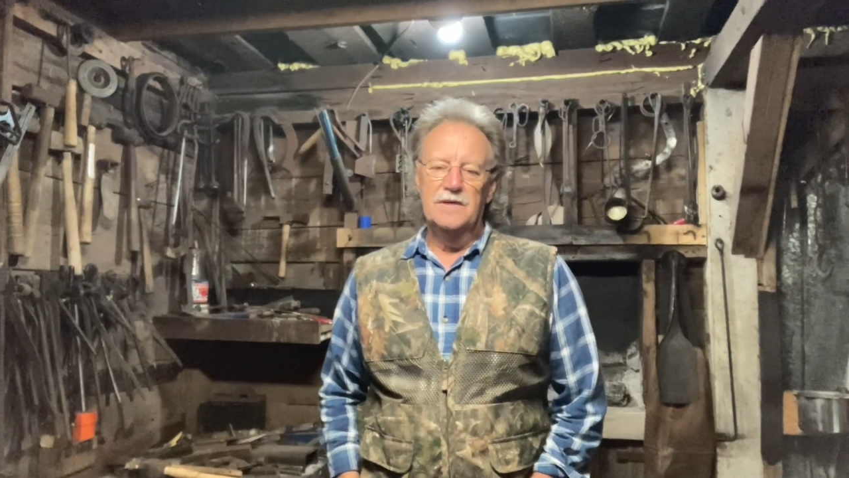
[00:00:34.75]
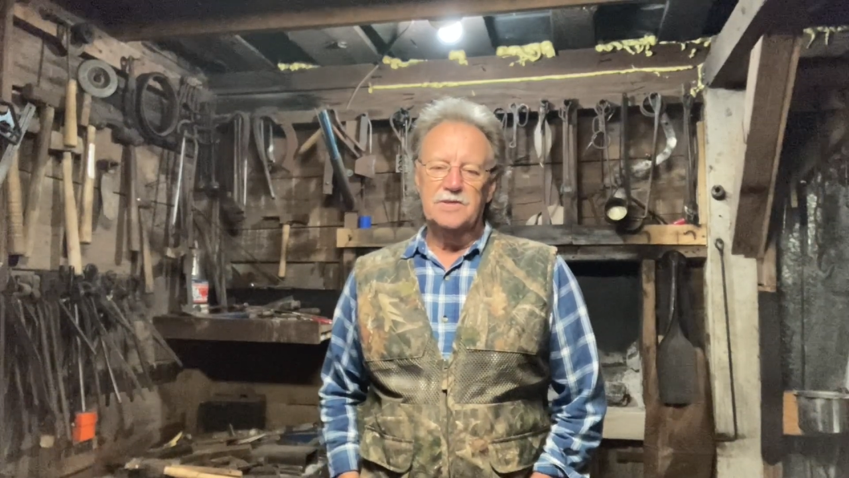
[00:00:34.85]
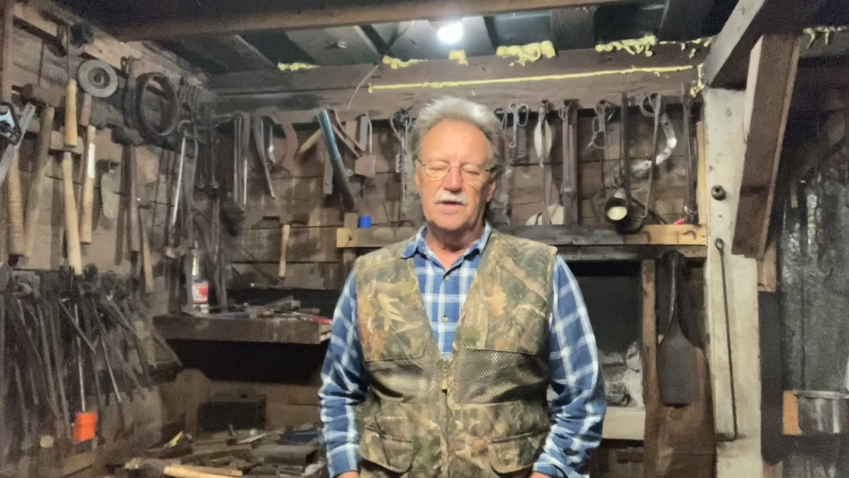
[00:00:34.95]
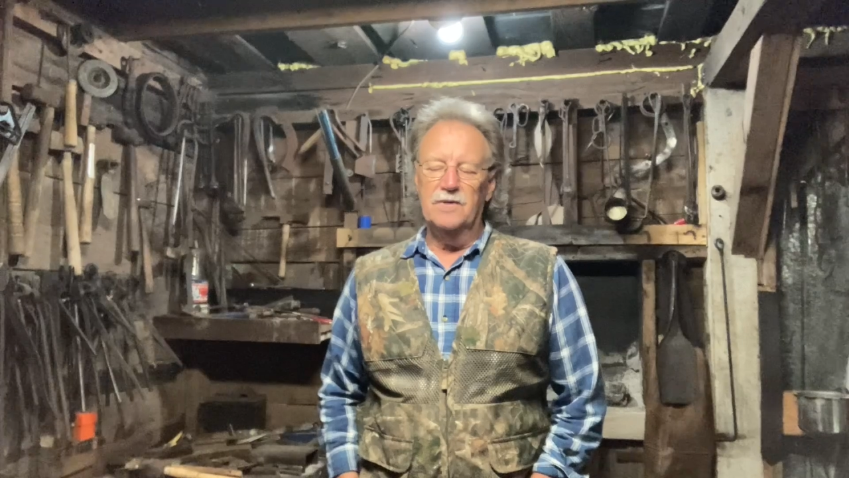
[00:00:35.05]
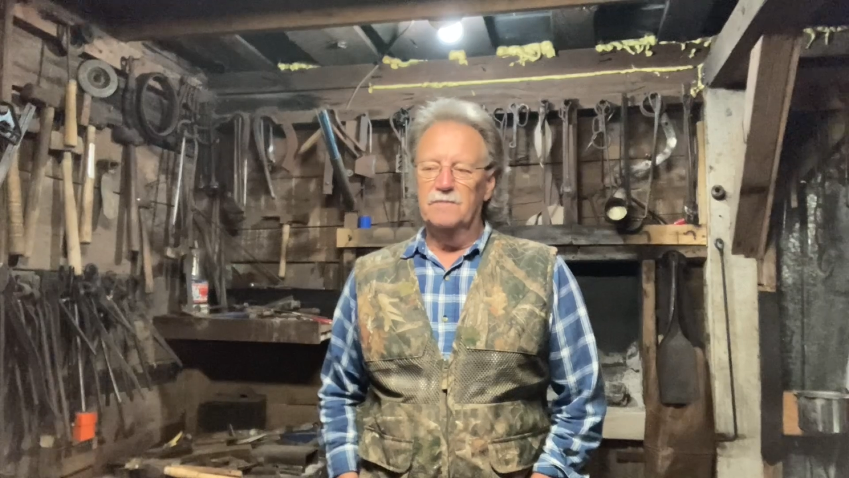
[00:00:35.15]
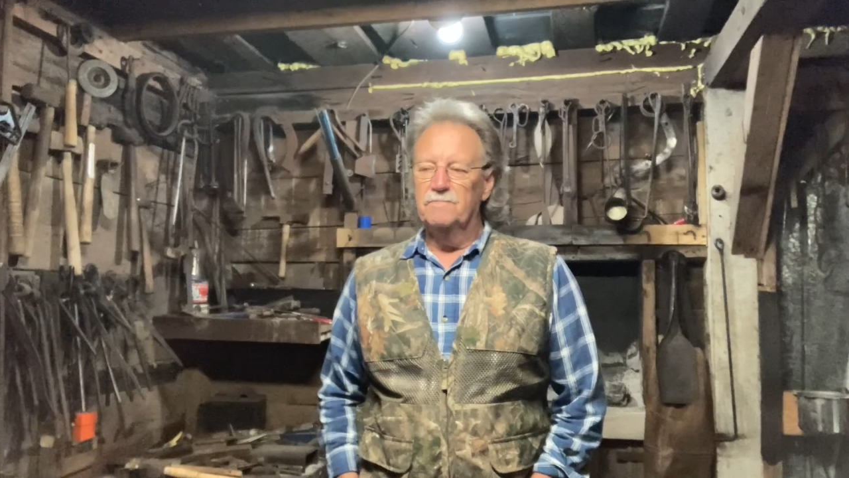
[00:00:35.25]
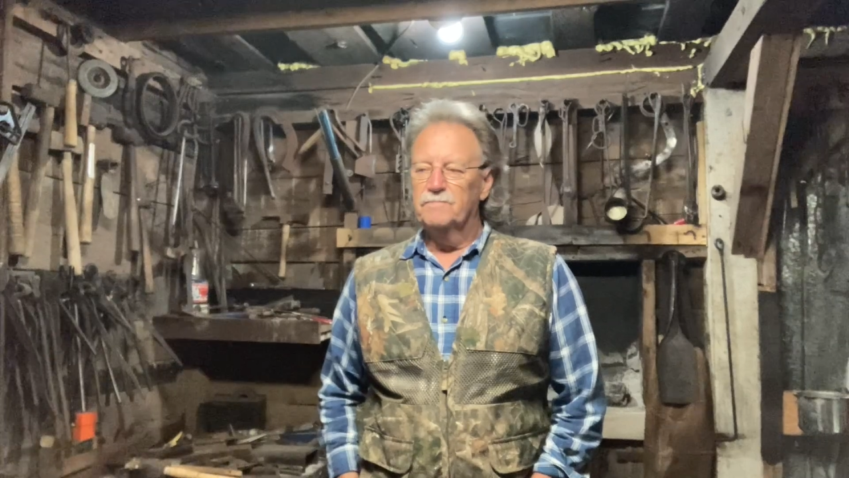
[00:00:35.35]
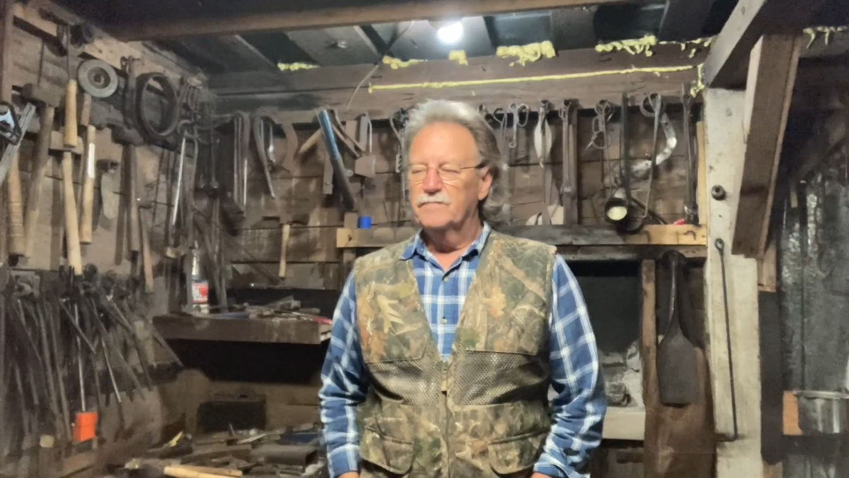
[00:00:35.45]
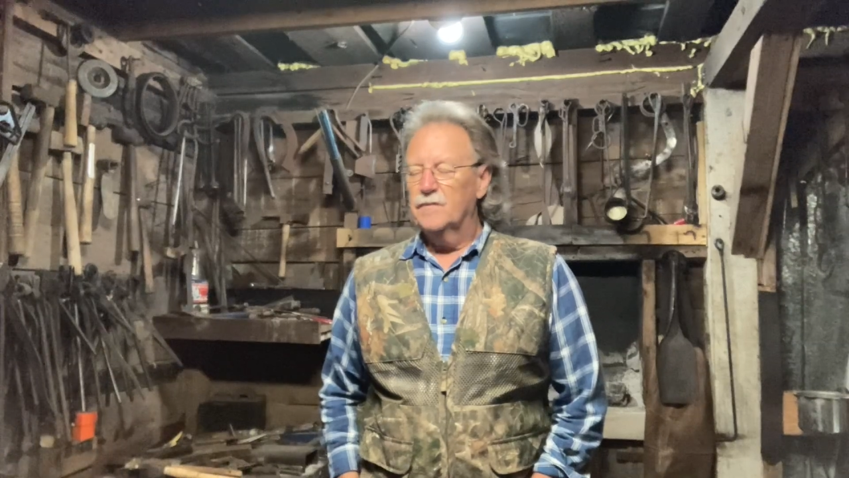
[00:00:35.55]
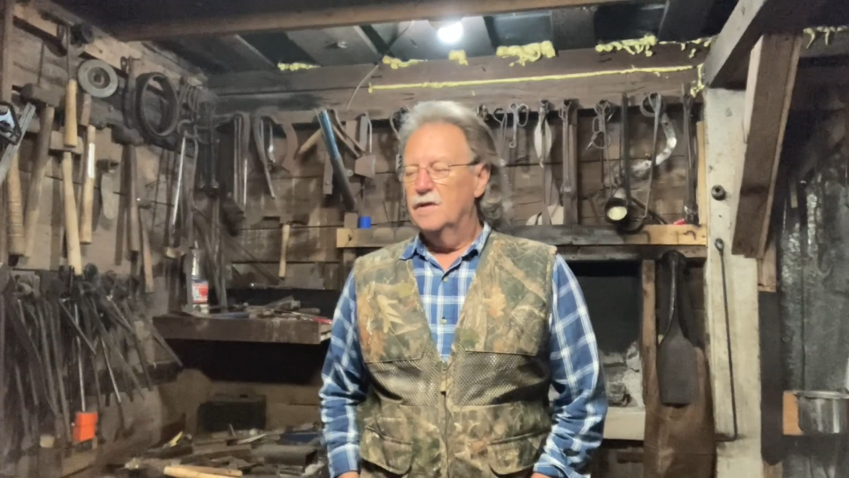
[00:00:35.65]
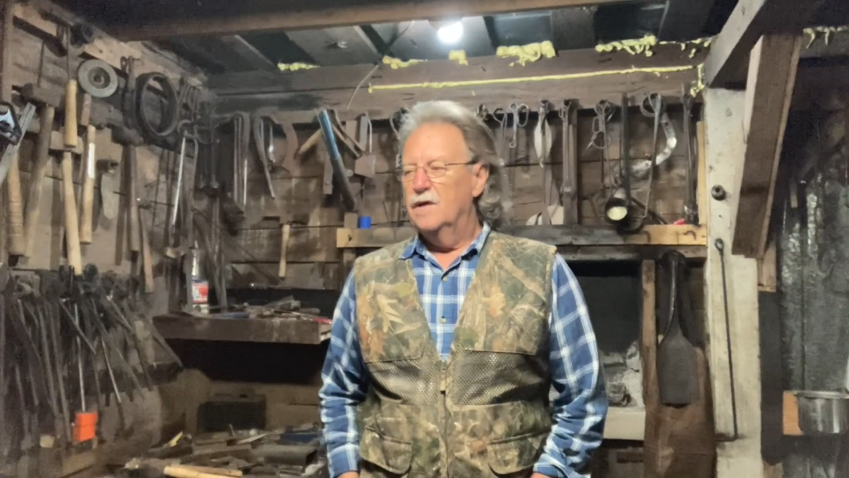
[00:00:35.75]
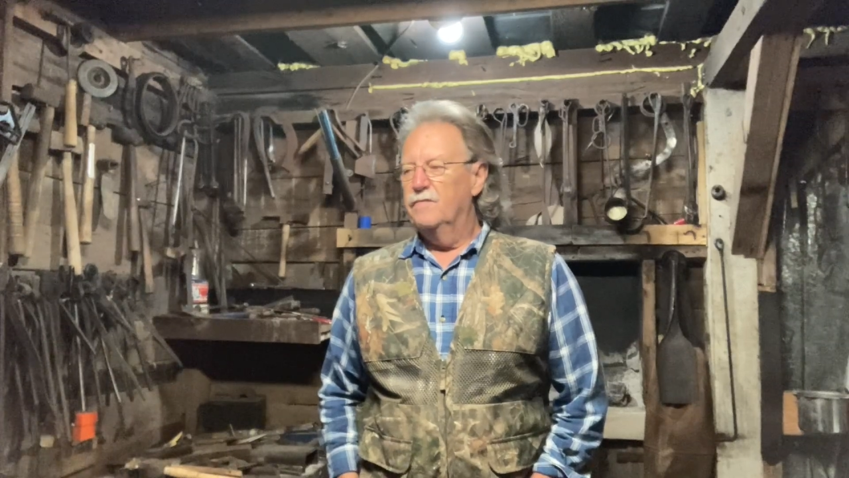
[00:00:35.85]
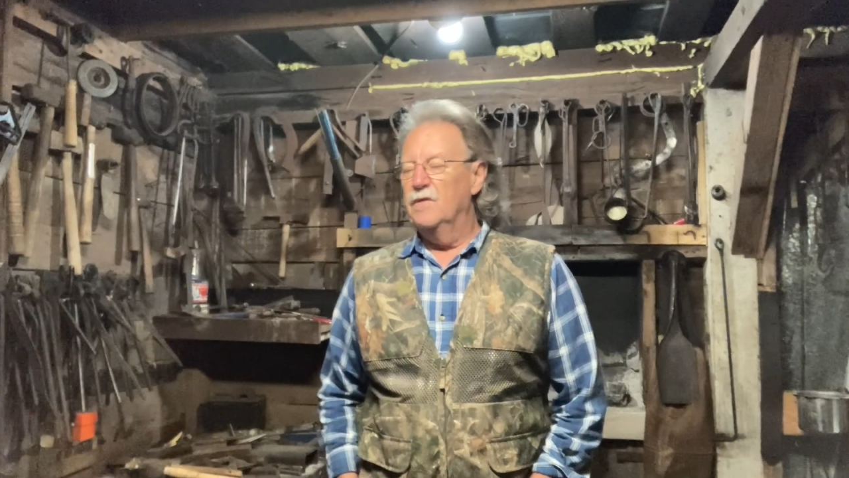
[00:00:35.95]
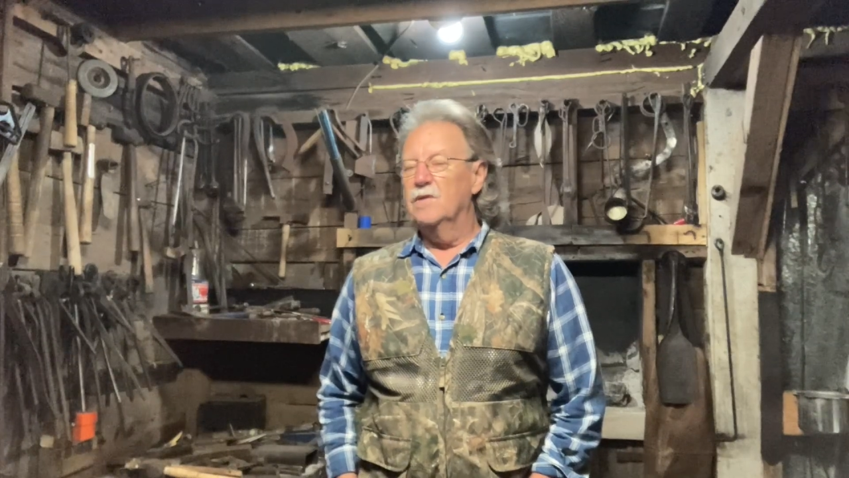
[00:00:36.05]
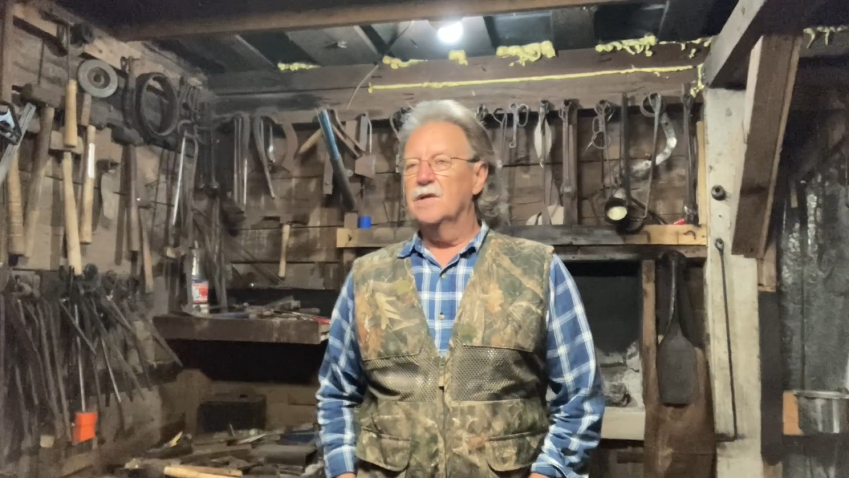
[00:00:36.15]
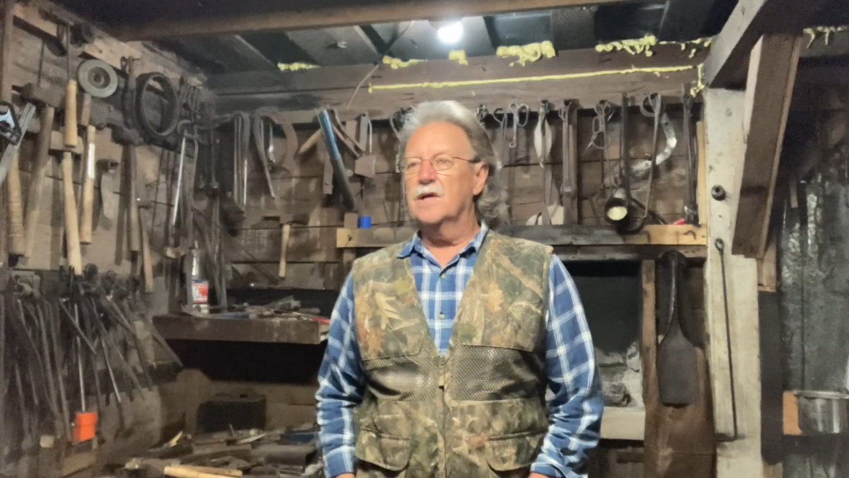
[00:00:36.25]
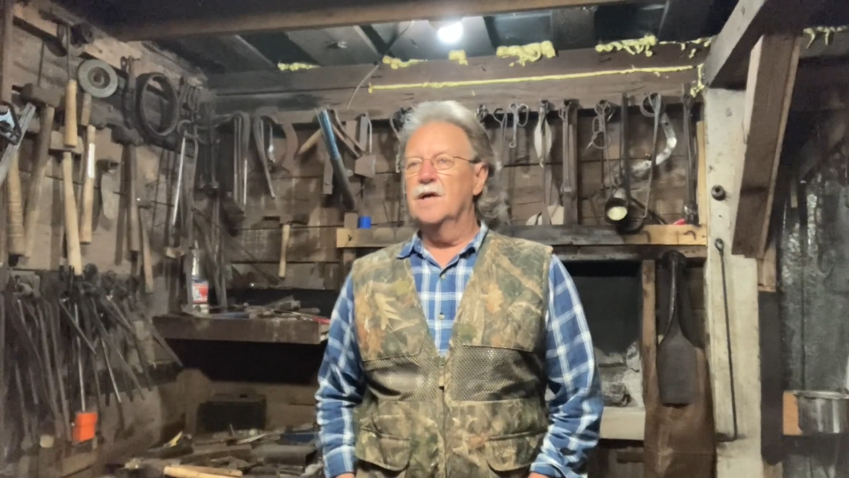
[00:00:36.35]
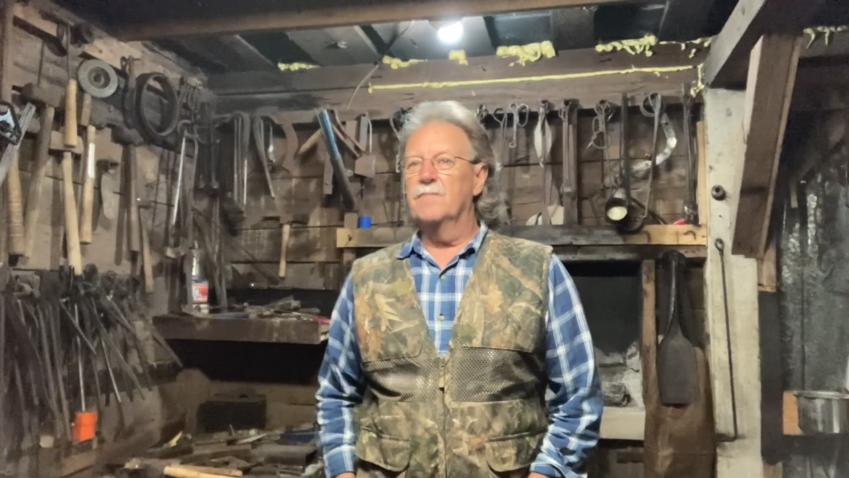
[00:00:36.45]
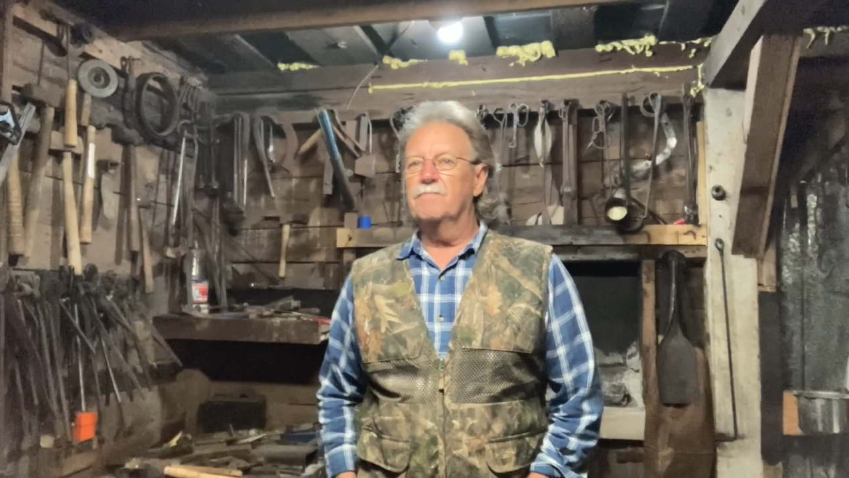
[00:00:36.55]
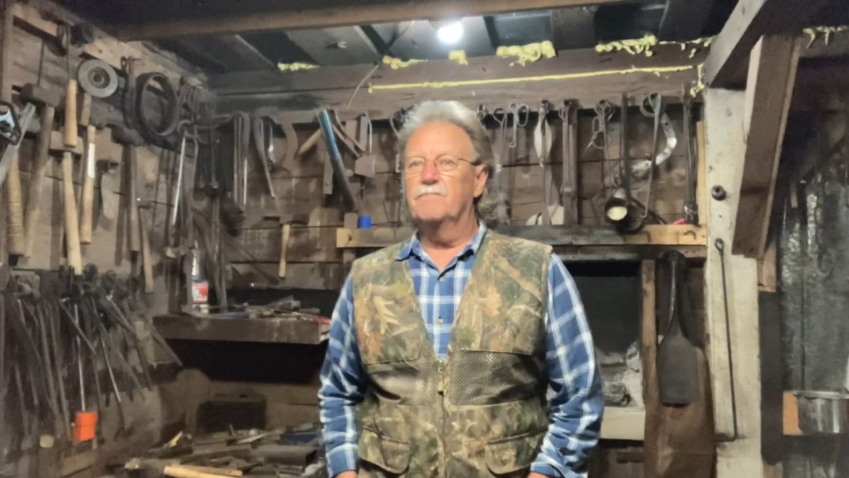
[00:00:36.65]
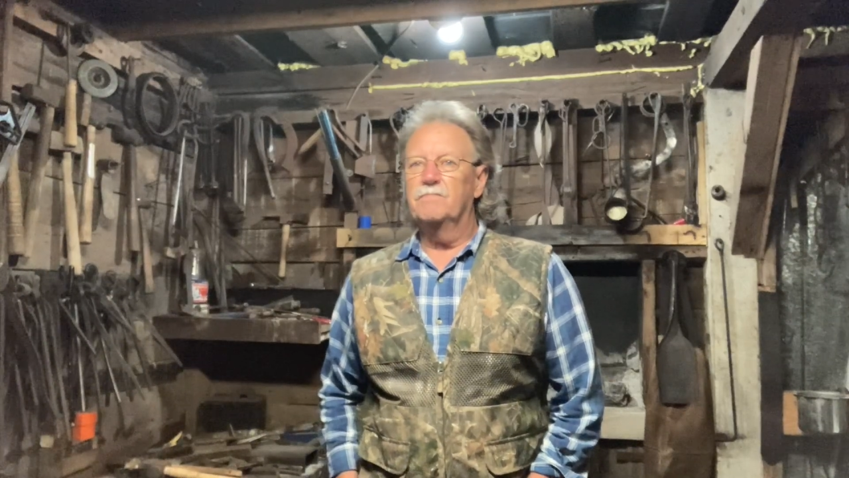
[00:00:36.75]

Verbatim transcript: So if you look up